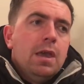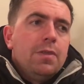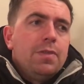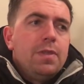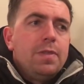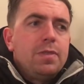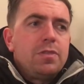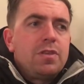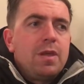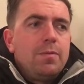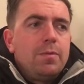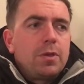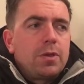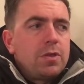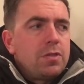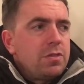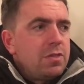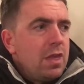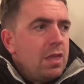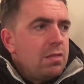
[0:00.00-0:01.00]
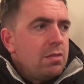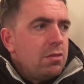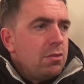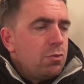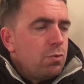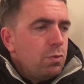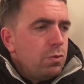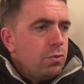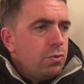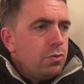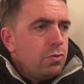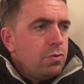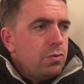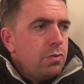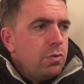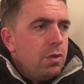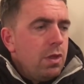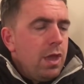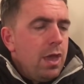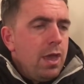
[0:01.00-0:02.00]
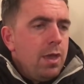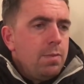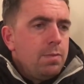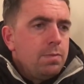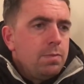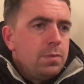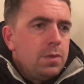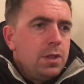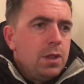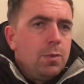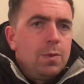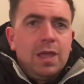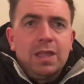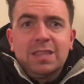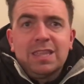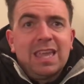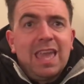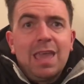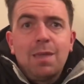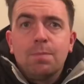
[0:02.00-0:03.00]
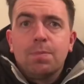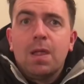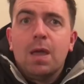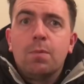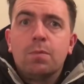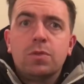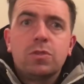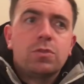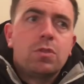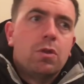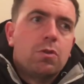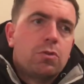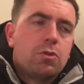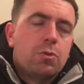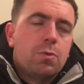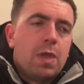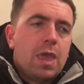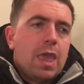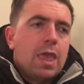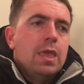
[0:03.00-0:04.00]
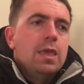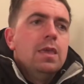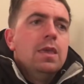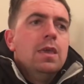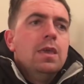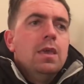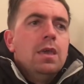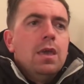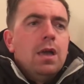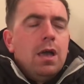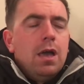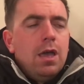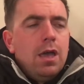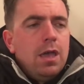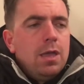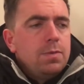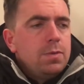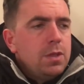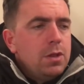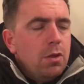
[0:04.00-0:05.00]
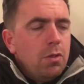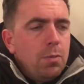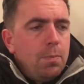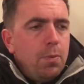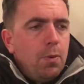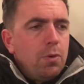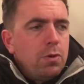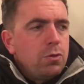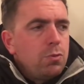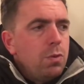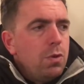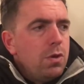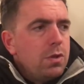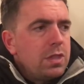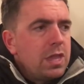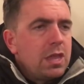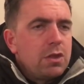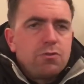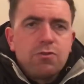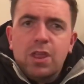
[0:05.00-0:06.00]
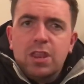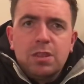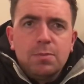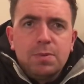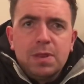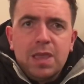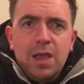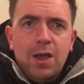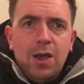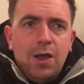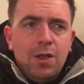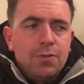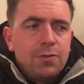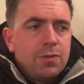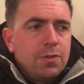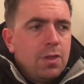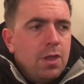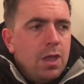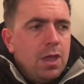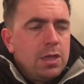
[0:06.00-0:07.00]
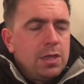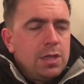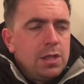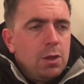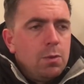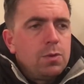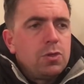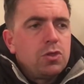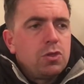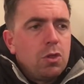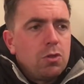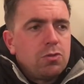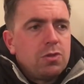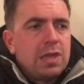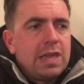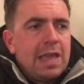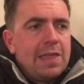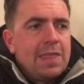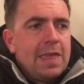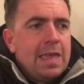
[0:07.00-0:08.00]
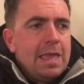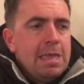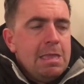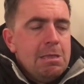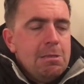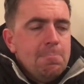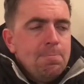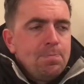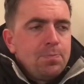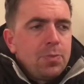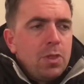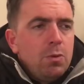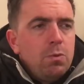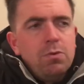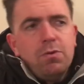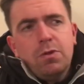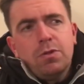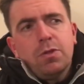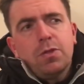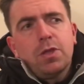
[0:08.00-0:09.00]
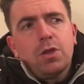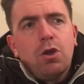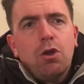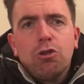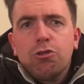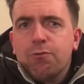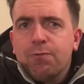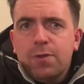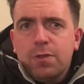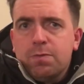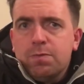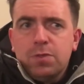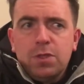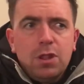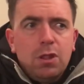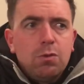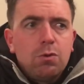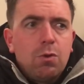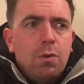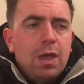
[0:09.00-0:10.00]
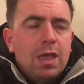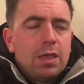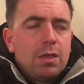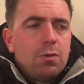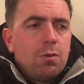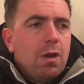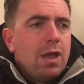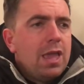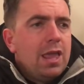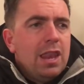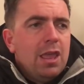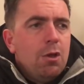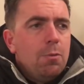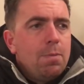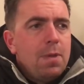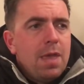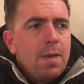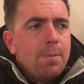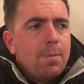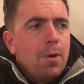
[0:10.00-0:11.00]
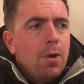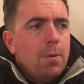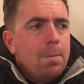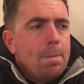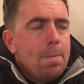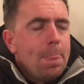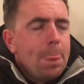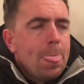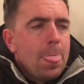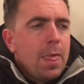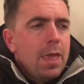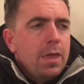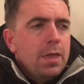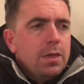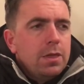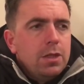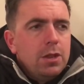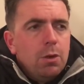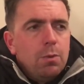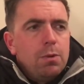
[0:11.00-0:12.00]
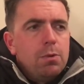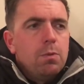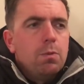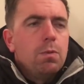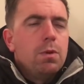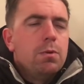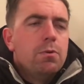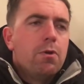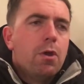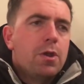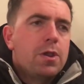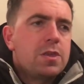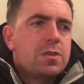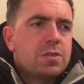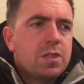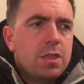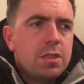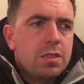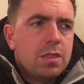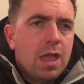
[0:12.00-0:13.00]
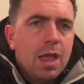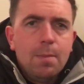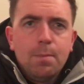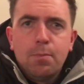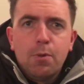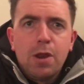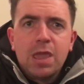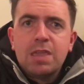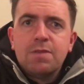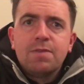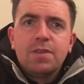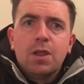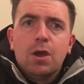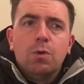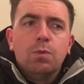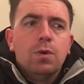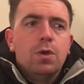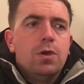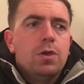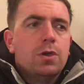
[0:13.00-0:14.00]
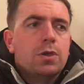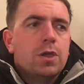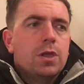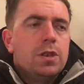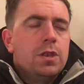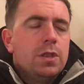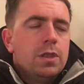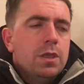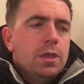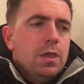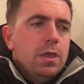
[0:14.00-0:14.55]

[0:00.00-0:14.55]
I think the general consensus was, we had the game plan, we stuck to it. The boys worked incredibly hard. We stuck together. We were under the cosh for quite a little bit, but we were honest and brave in our work, and